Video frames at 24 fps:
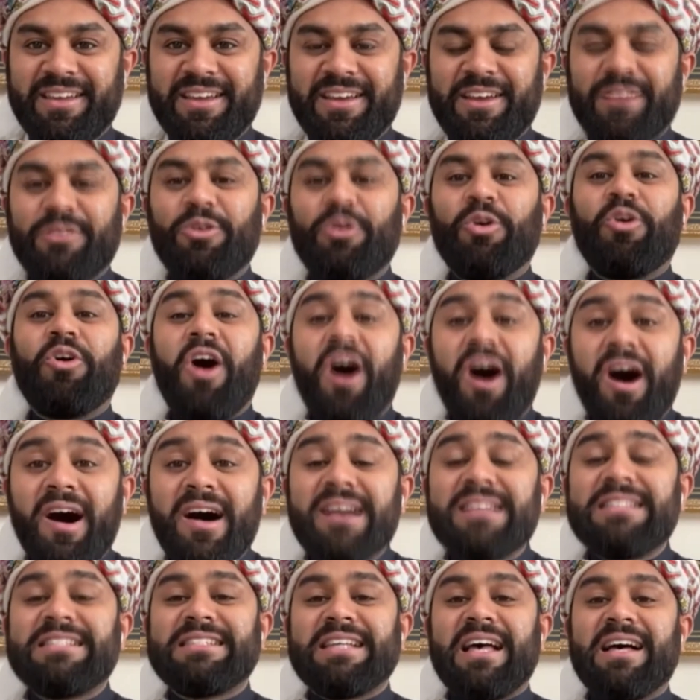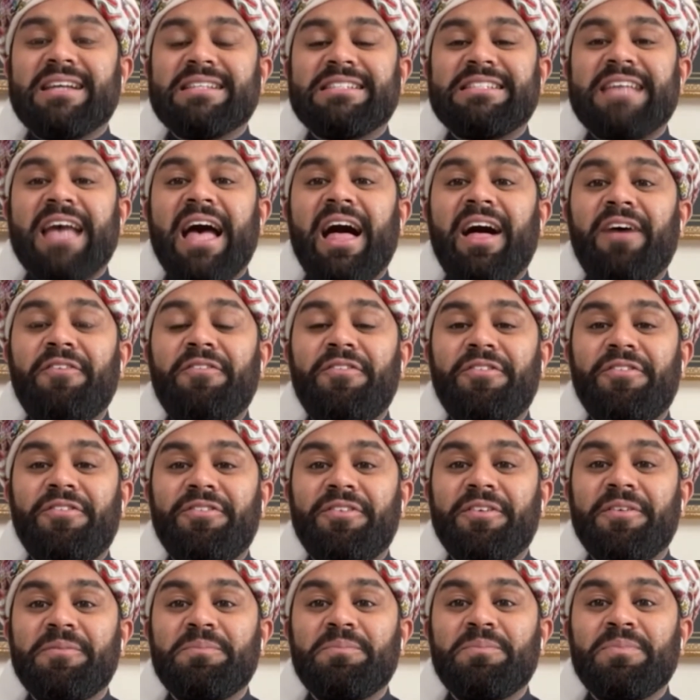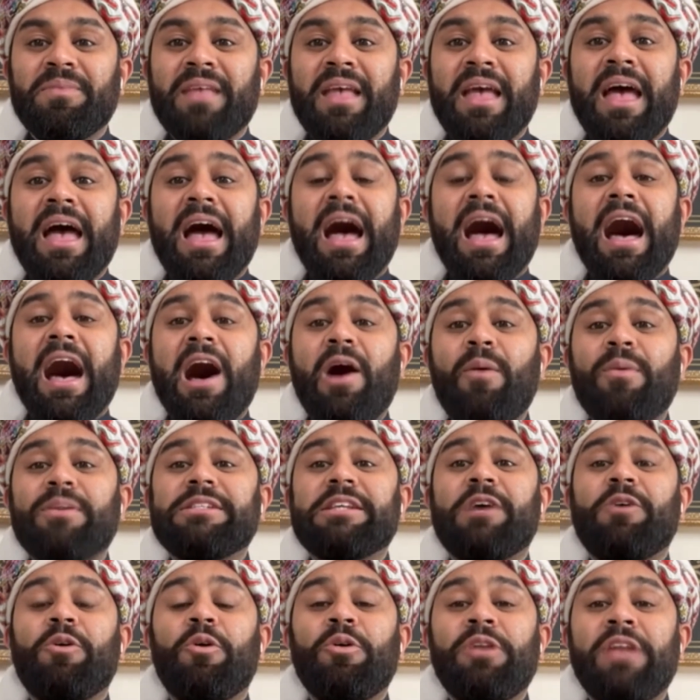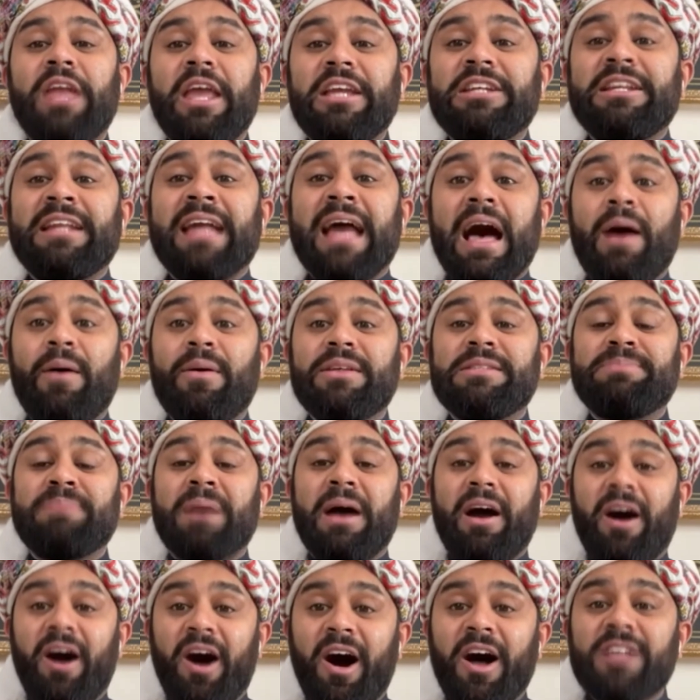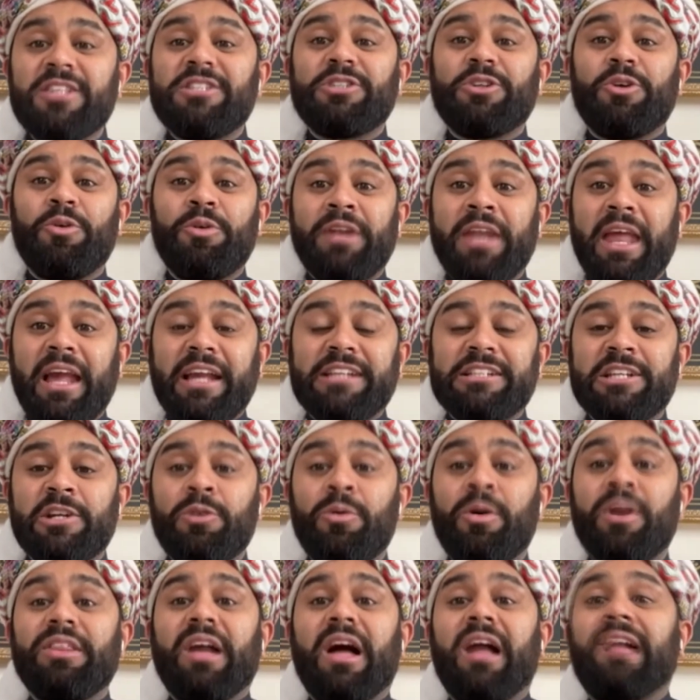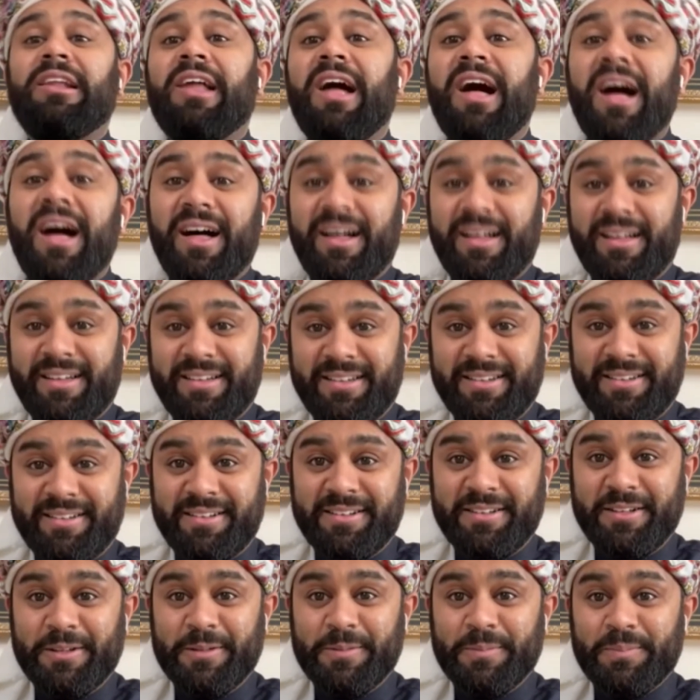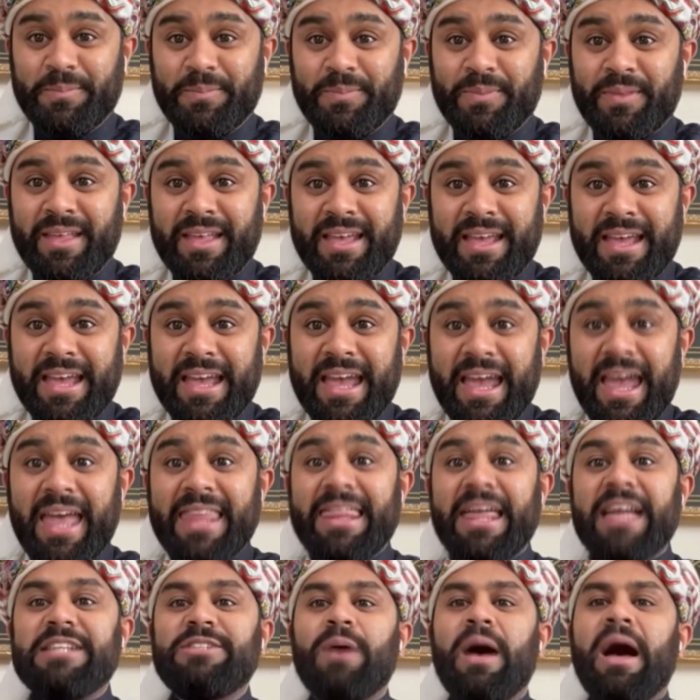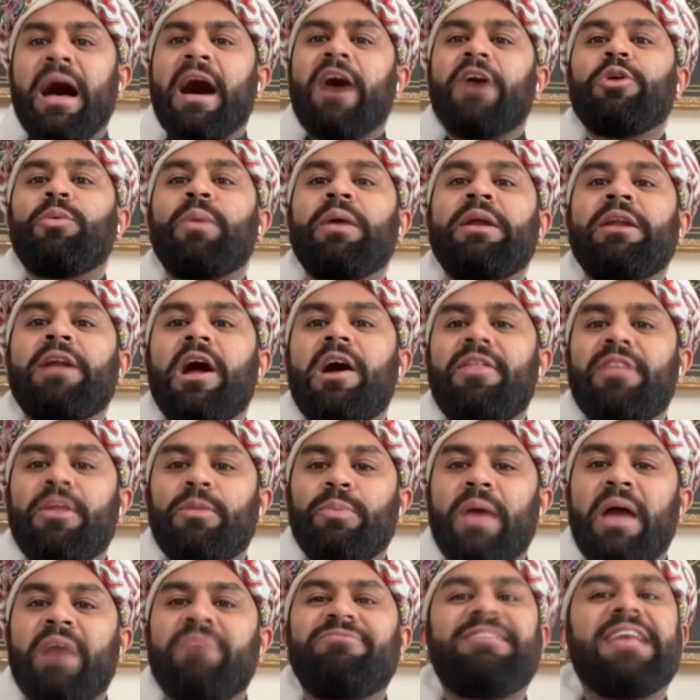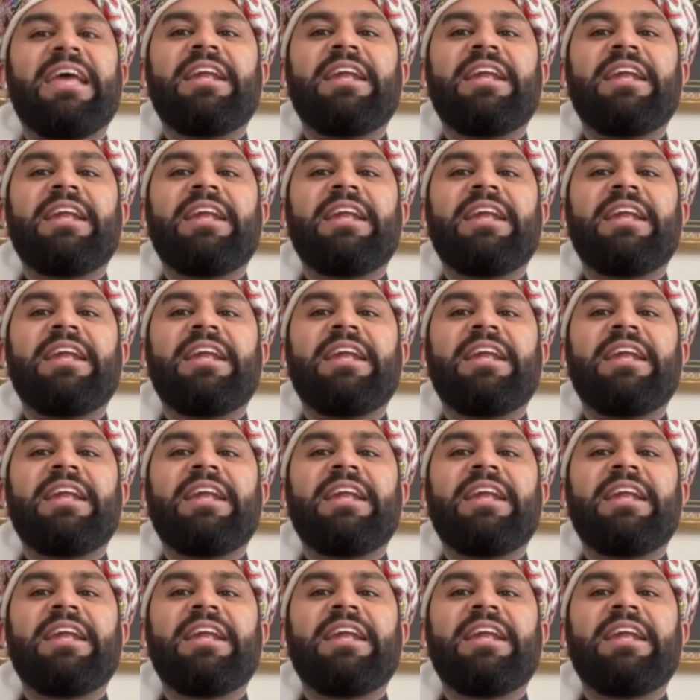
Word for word: To ask ourselves, how is a connection? How is my heart's connection with Allah? And that's why, how do we know that we have dead